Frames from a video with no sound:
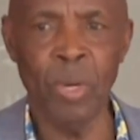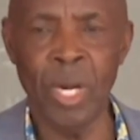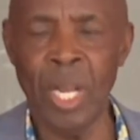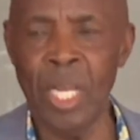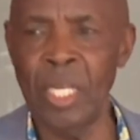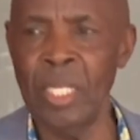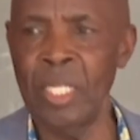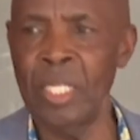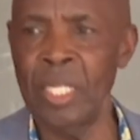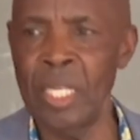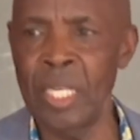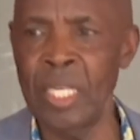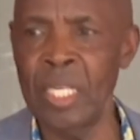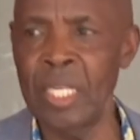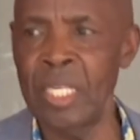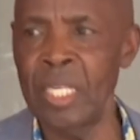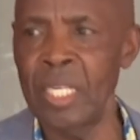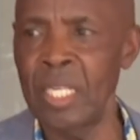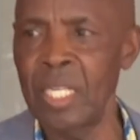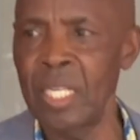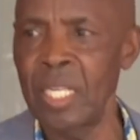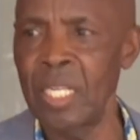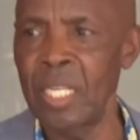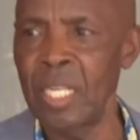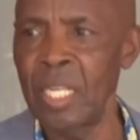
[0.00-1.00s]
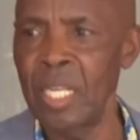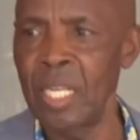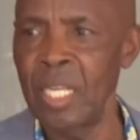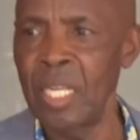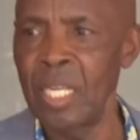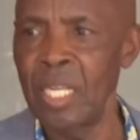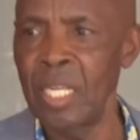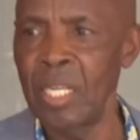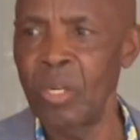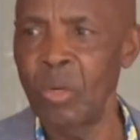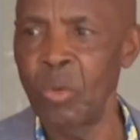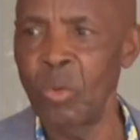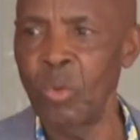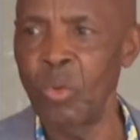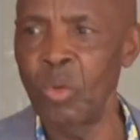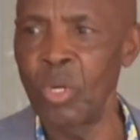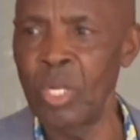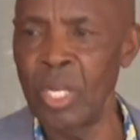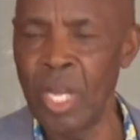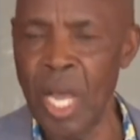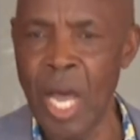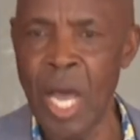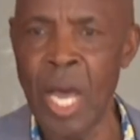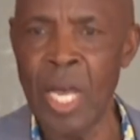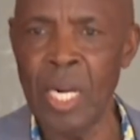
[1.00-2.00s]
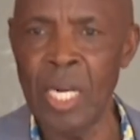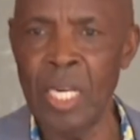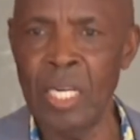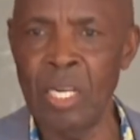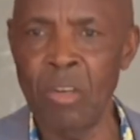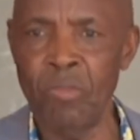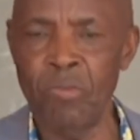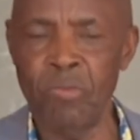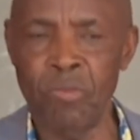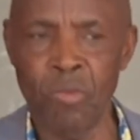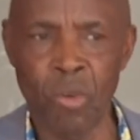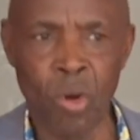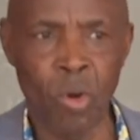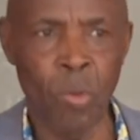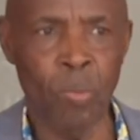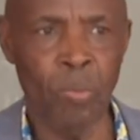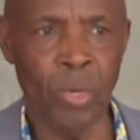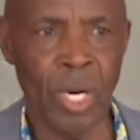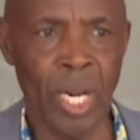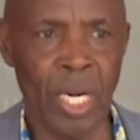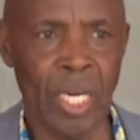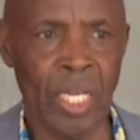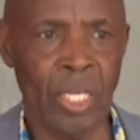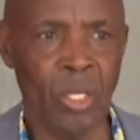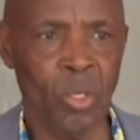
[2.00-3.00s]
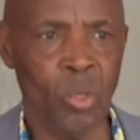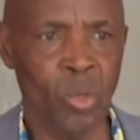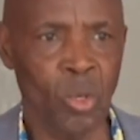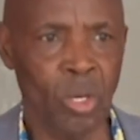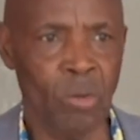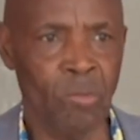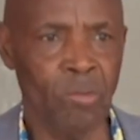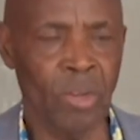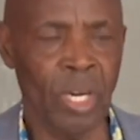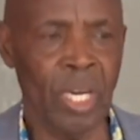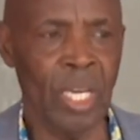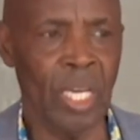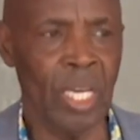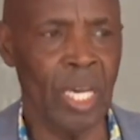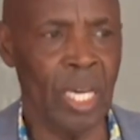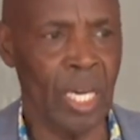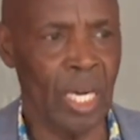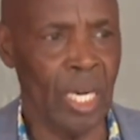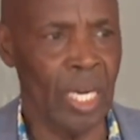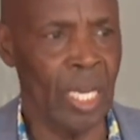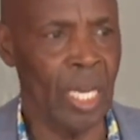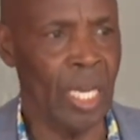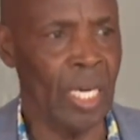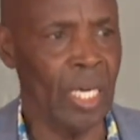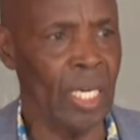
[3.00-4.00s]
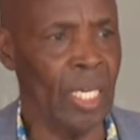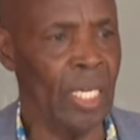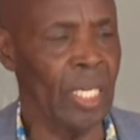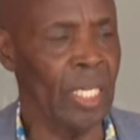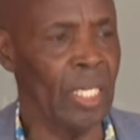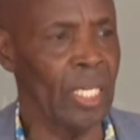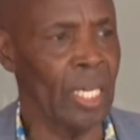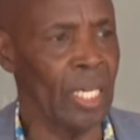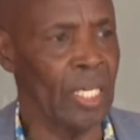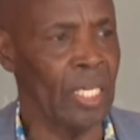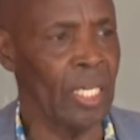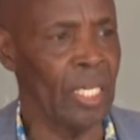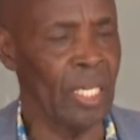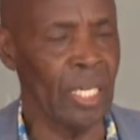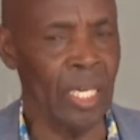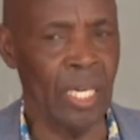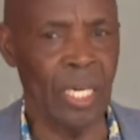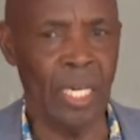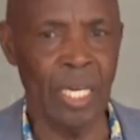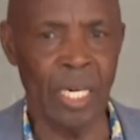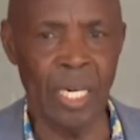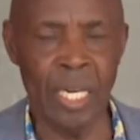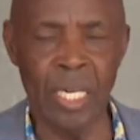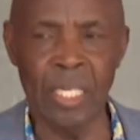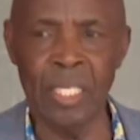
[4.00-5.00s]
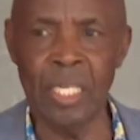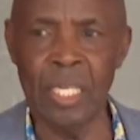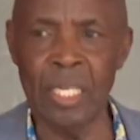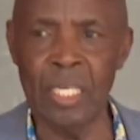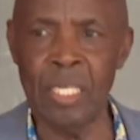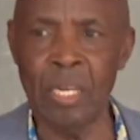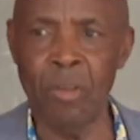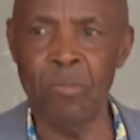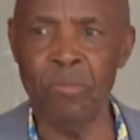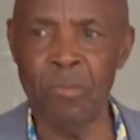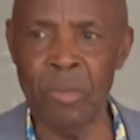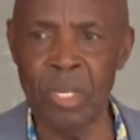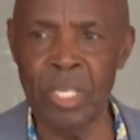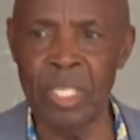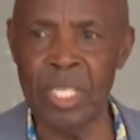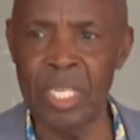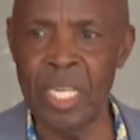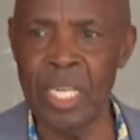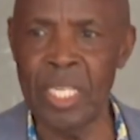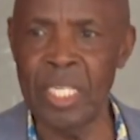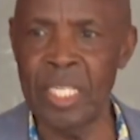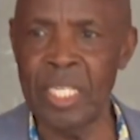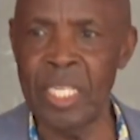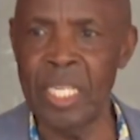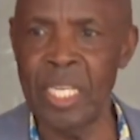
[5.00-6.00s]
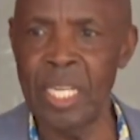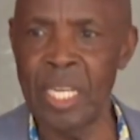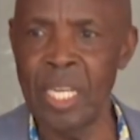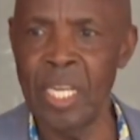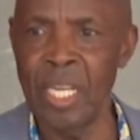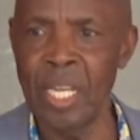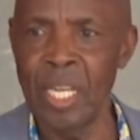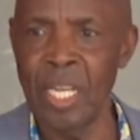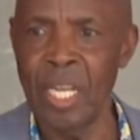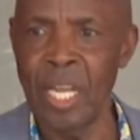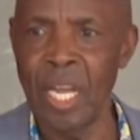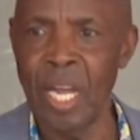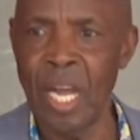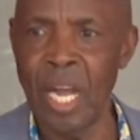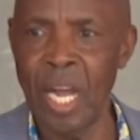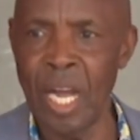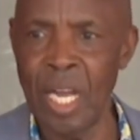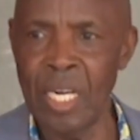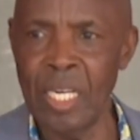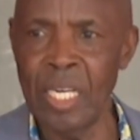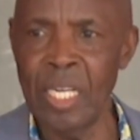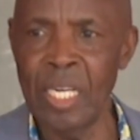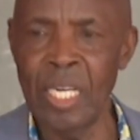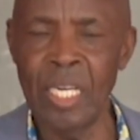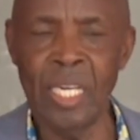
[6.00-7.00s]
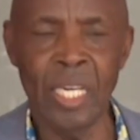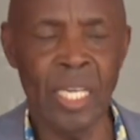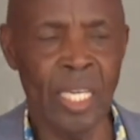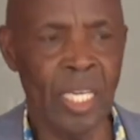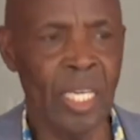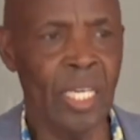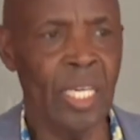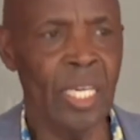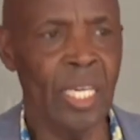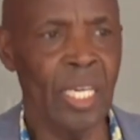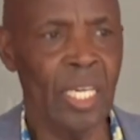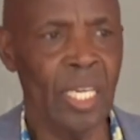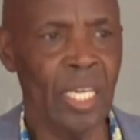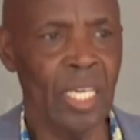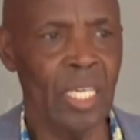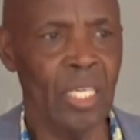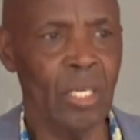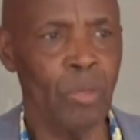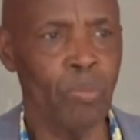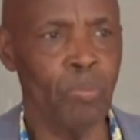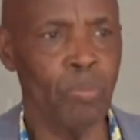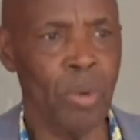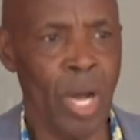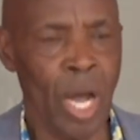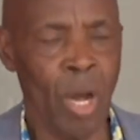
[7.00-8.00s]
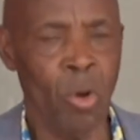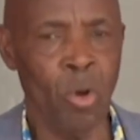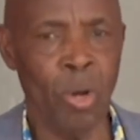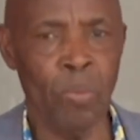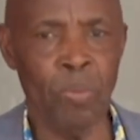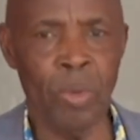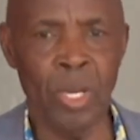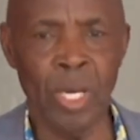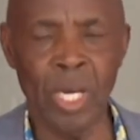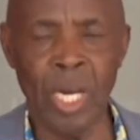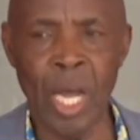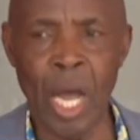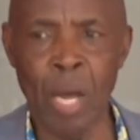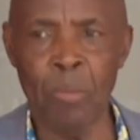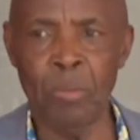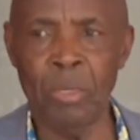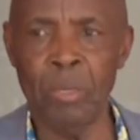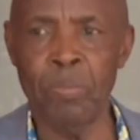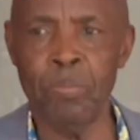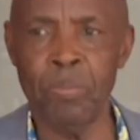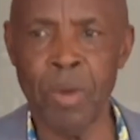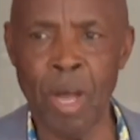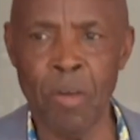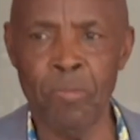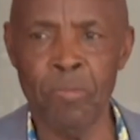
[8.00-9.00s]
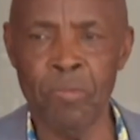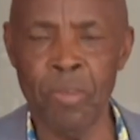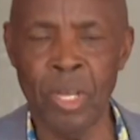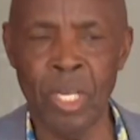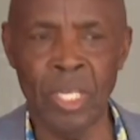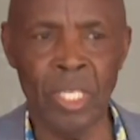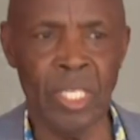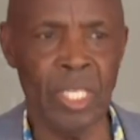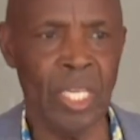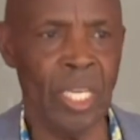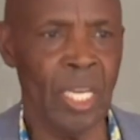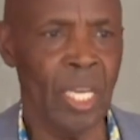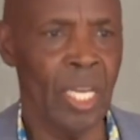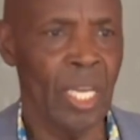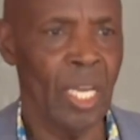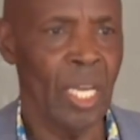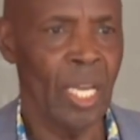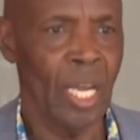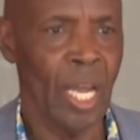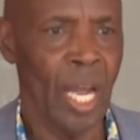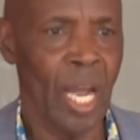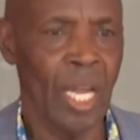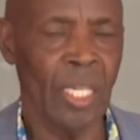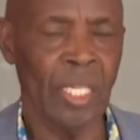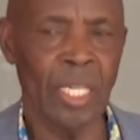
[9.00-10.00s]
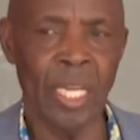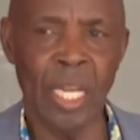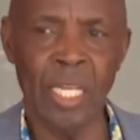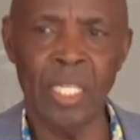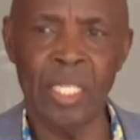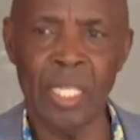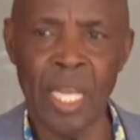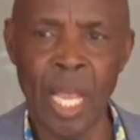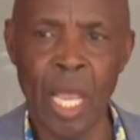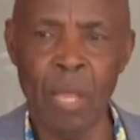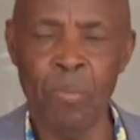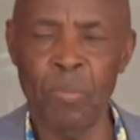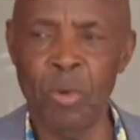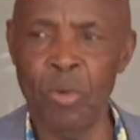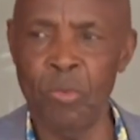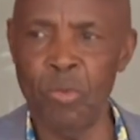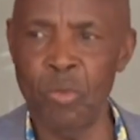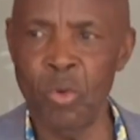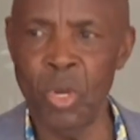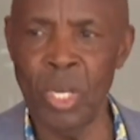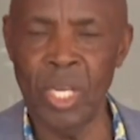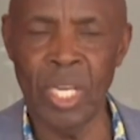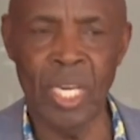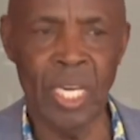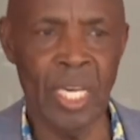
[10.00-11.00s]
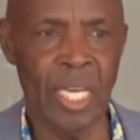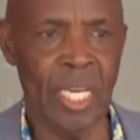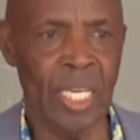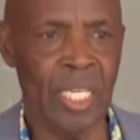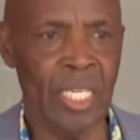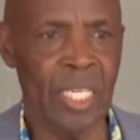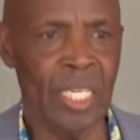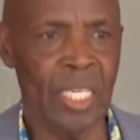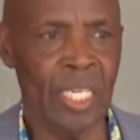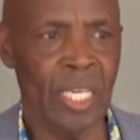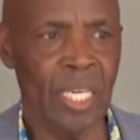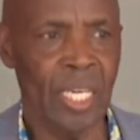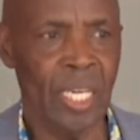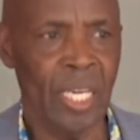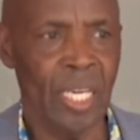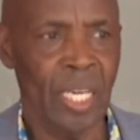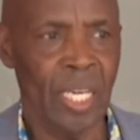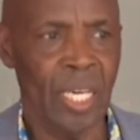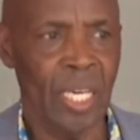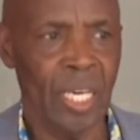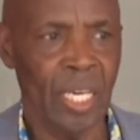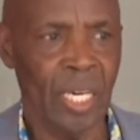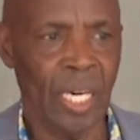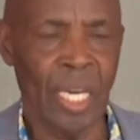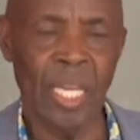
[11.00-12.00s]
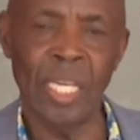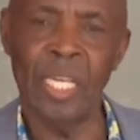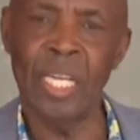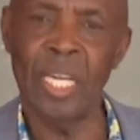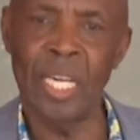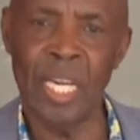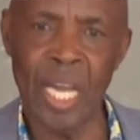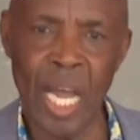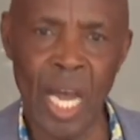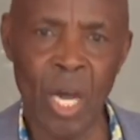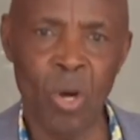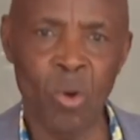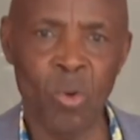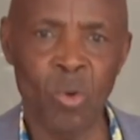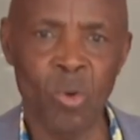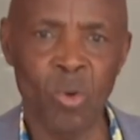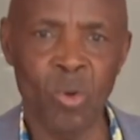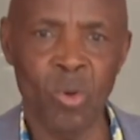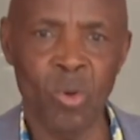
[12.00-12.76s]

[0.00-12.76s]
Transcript: like this, we are informed and told very clearly that His grace is sufficient, and indeed His power becomes perfect at a time of weakness like now.